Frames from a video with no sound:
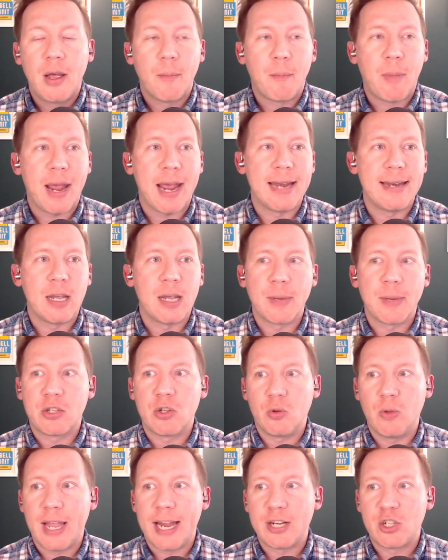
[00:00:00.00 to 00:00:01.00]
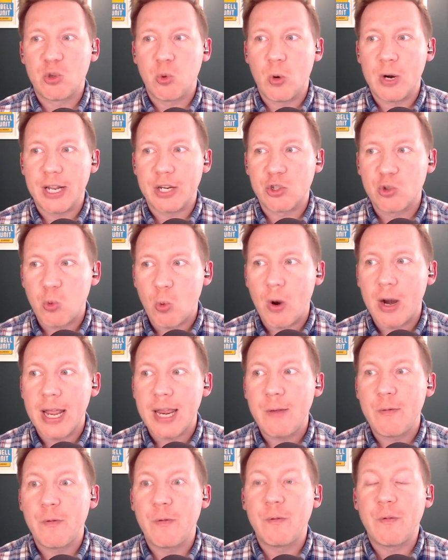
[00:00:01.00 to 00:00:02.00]
Pandemic delayed
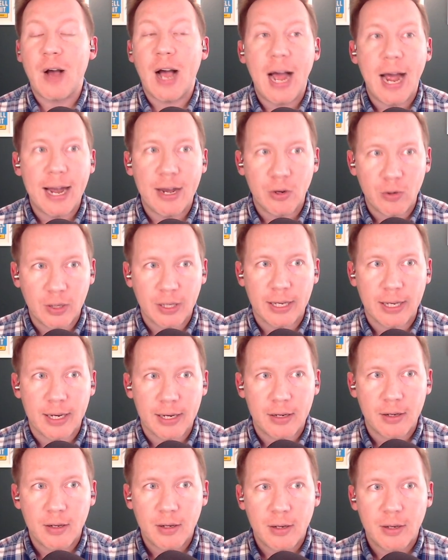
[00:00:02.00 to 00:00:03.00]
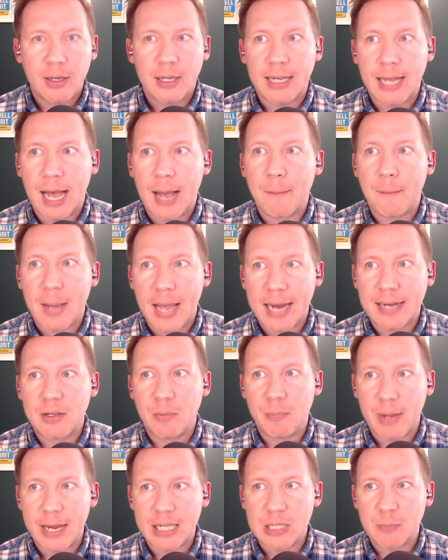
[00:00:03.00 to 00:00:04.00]
2020. Finally got back to
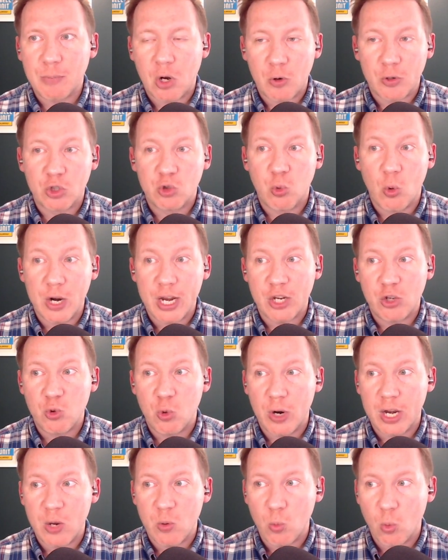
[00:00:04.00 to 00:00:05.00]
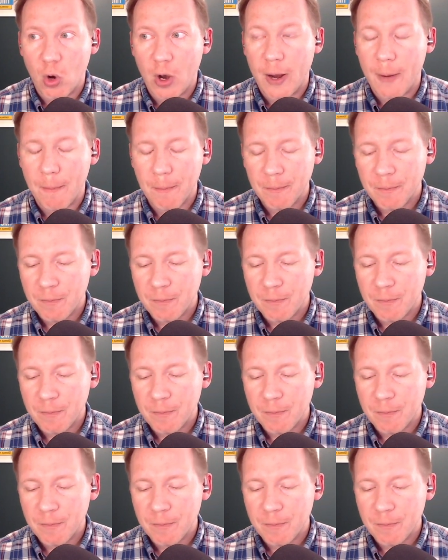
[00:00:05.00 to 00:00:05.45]
baseball in 2021.